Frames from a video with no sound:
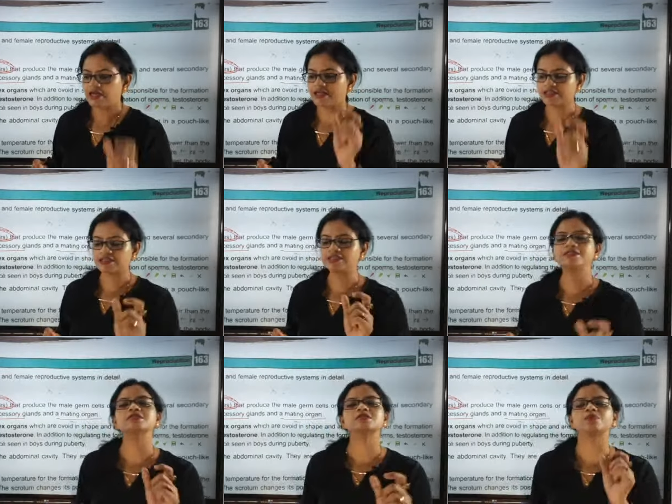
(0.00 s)
Testis
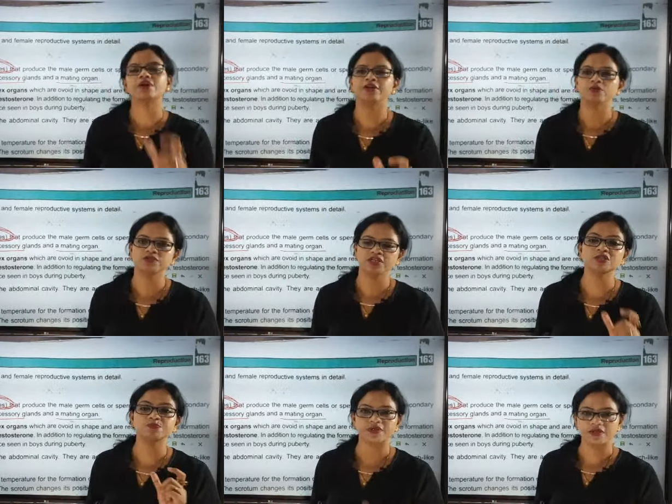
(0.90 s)
is producing
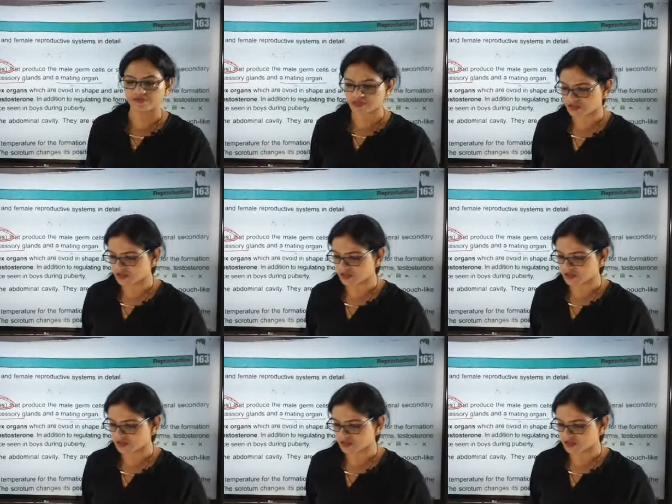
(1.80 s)
sperms.